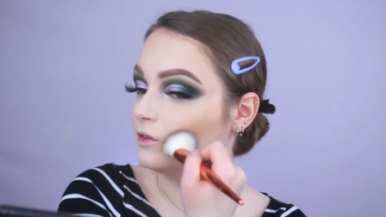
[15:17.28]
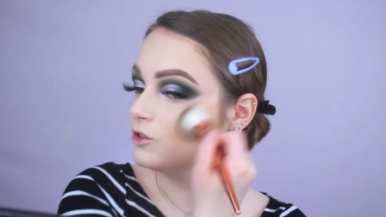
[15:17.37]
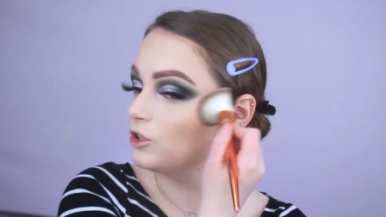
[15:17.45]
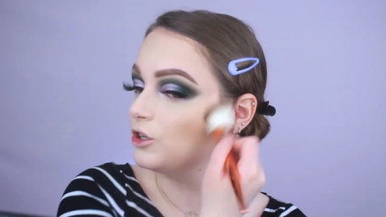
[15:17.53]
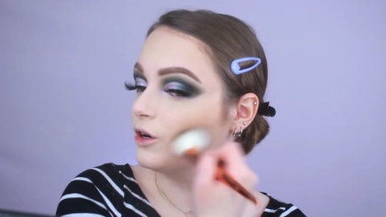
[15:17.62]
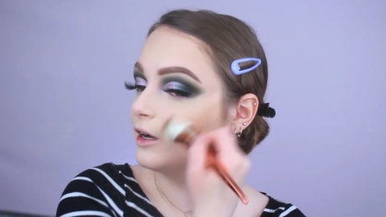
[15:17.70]

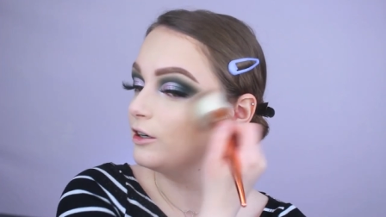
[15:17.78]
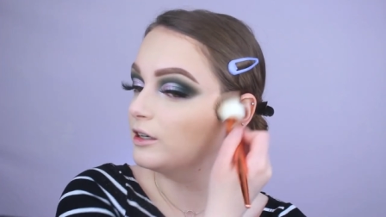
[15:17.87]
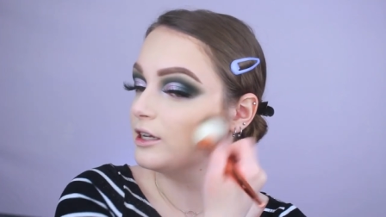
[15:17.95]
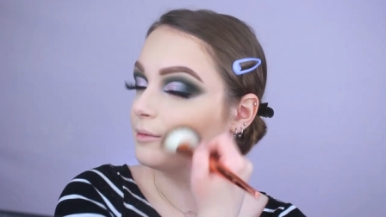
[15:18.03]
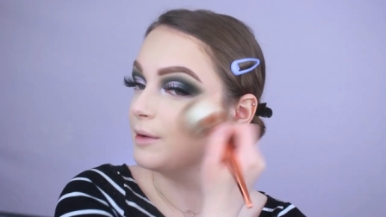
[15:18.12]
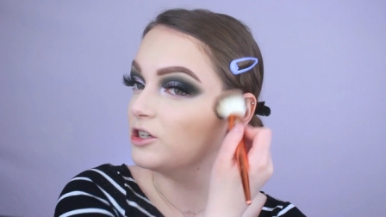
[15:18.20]
So, you know,
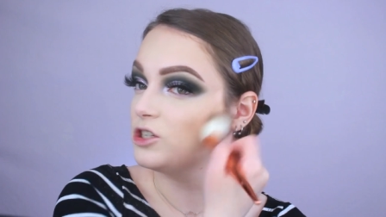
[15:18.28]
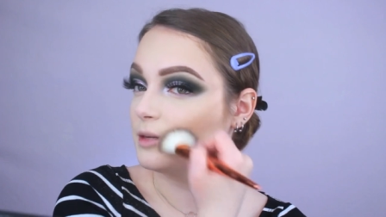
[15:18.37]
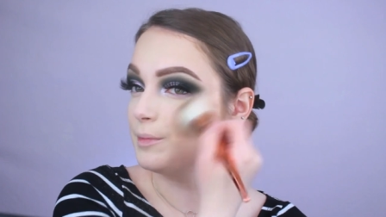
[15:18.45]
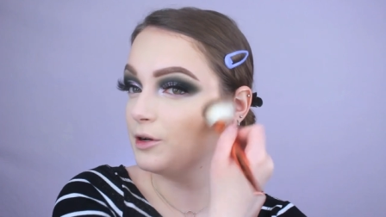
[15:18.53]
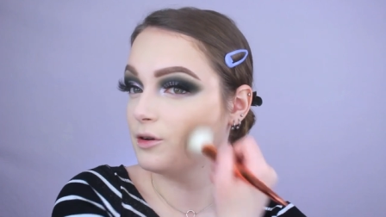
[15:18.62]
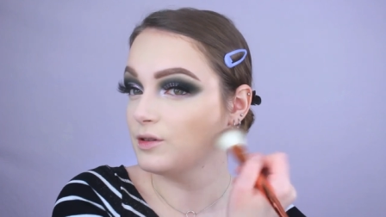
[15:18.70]
underneath my
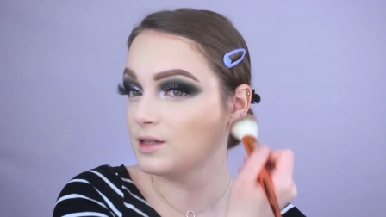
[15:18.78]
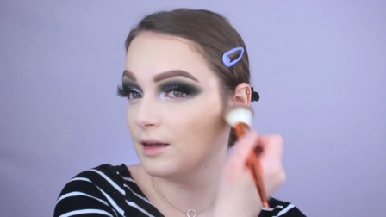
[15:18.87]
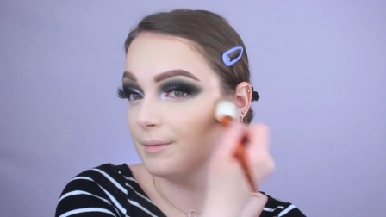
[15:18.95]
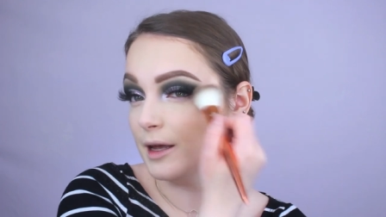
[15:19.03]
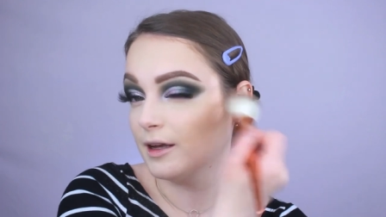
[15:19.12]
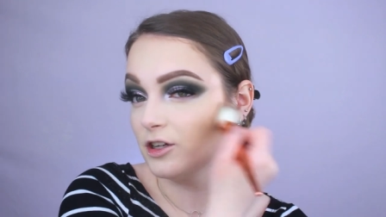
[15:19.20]
cheekbones
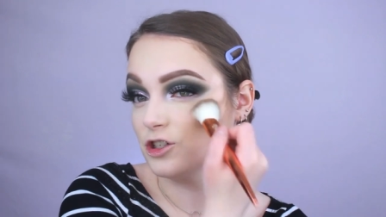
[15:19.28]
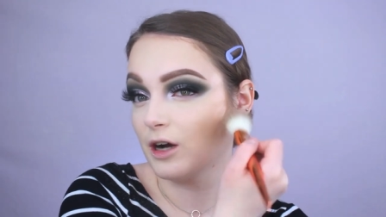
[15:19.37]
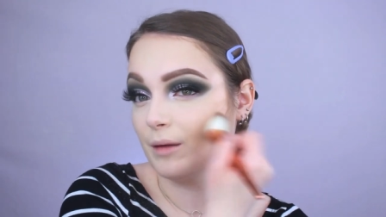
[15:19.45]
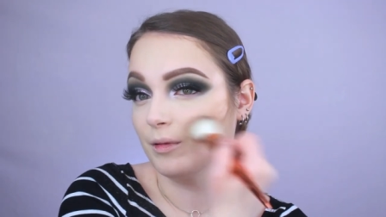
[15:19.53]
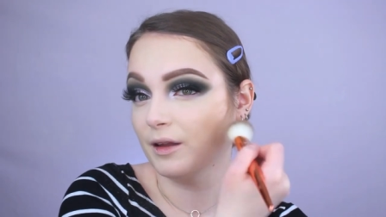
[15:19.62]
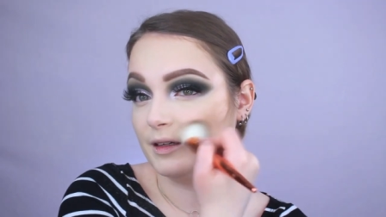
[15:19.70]
and making sure
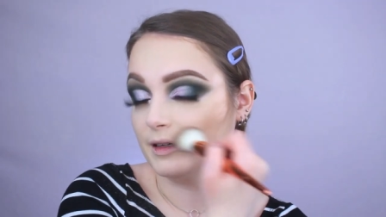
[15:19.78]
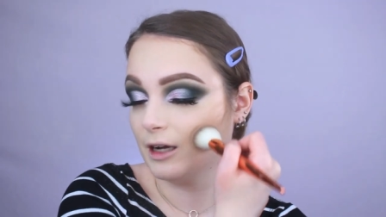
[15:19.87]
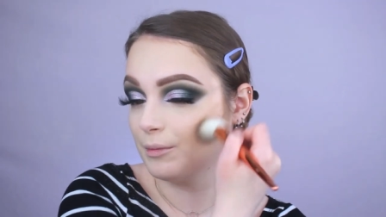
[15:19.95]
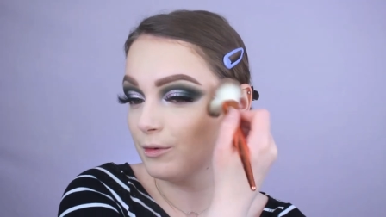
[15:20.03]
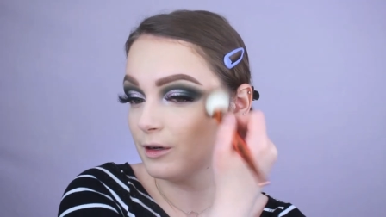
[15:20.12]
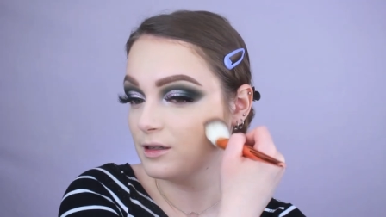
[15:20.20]
I blend it
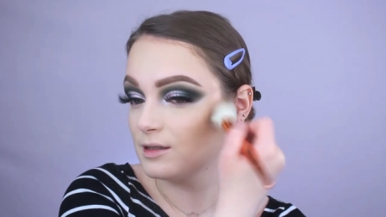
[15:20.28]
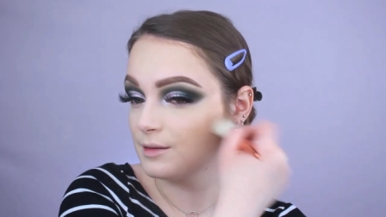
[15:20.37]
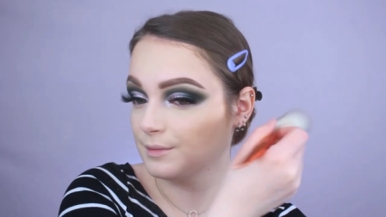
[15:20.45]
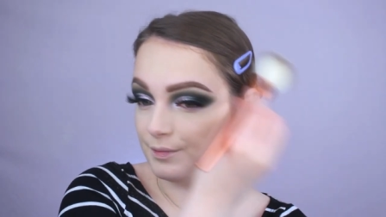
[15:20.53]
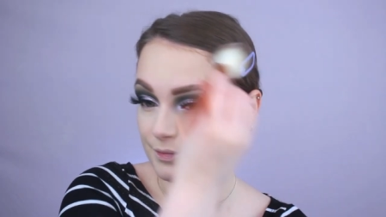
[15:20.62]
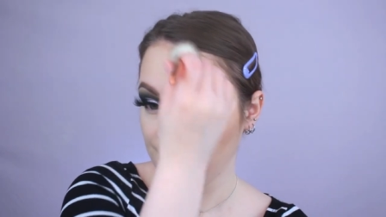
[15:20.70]
upwards
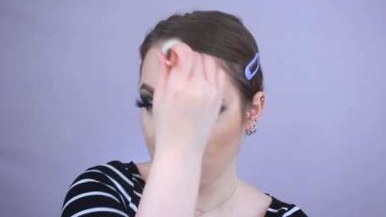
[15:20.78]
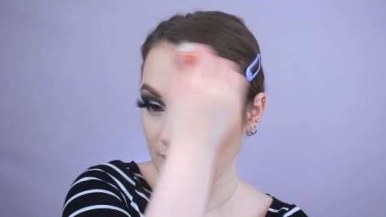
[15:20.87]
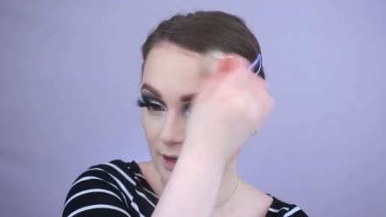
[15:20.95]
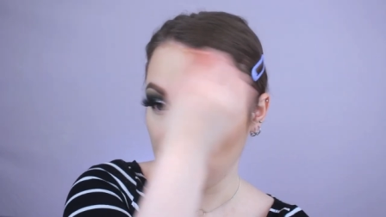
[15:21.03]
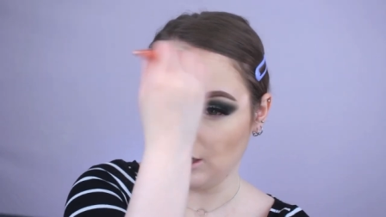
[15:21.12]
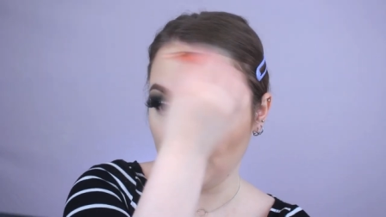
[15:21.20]

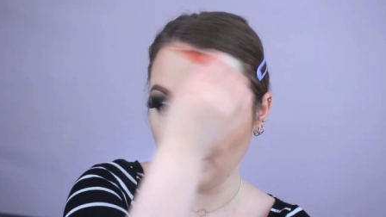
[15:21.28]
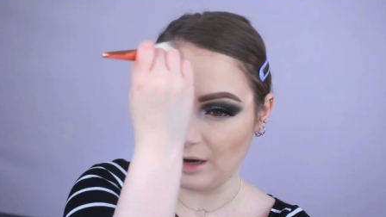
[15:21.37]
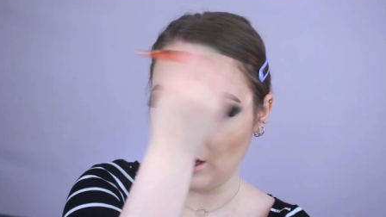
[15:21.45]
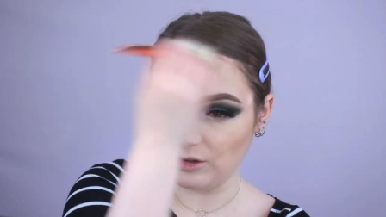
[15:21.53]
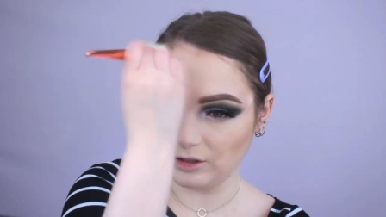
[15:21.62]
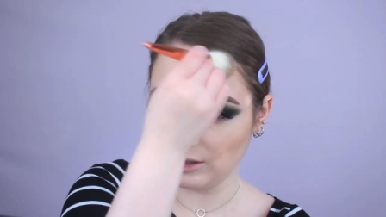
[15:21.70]
and
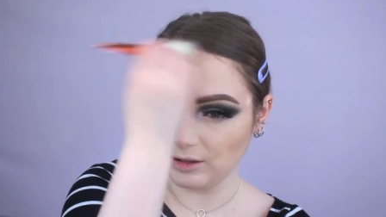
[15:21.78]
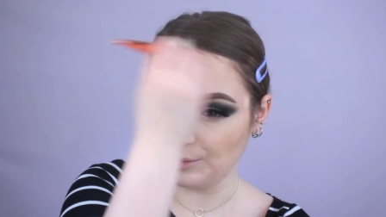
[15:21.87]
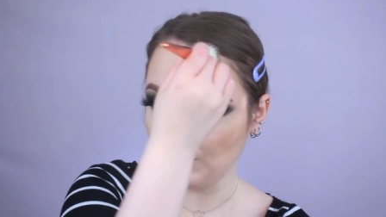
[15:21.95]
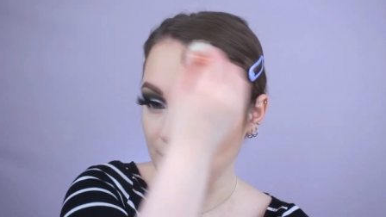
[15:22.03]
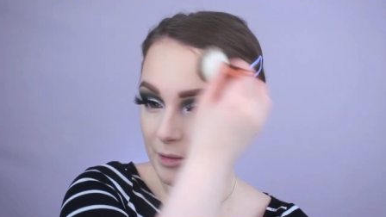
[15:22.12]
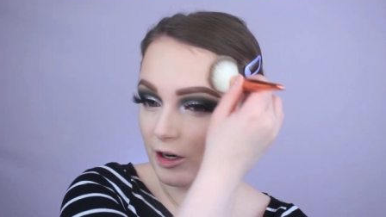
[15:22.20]
around the
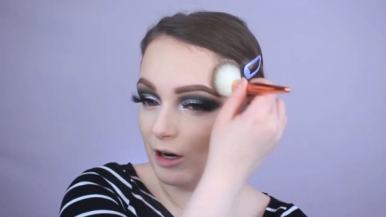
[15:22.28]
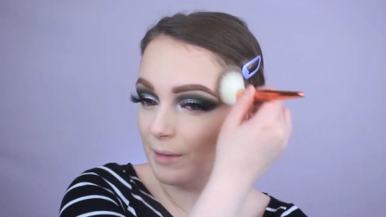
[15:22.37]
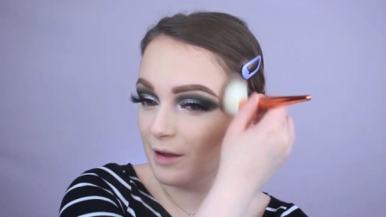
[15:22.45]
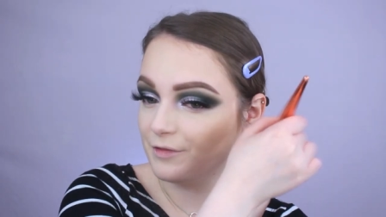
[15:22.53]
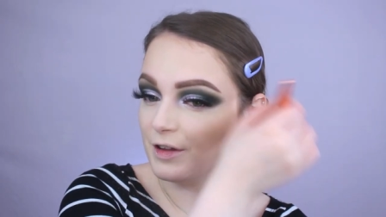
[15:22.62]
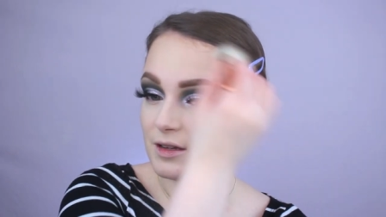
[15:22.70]
perimeter of
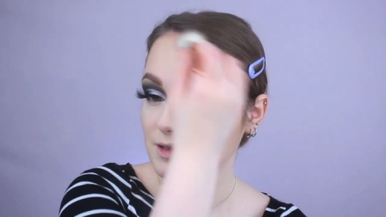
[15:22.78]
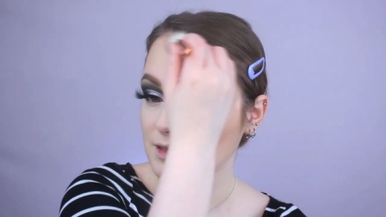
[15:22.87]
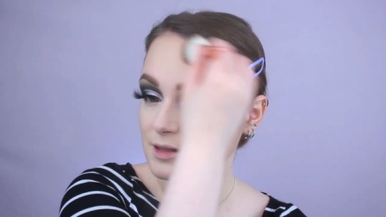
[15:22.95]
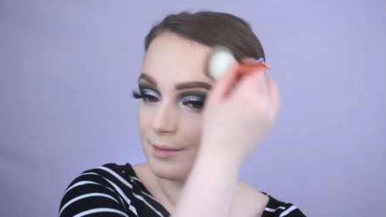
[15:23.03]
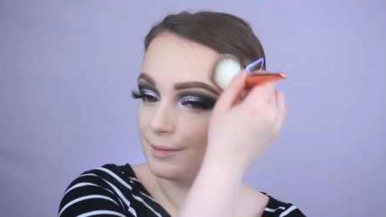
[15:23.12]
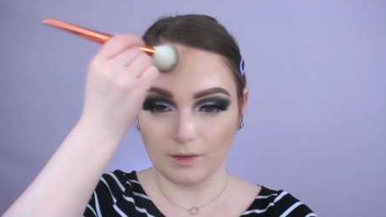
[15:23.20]
my
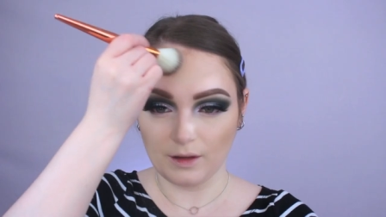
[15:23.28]
face.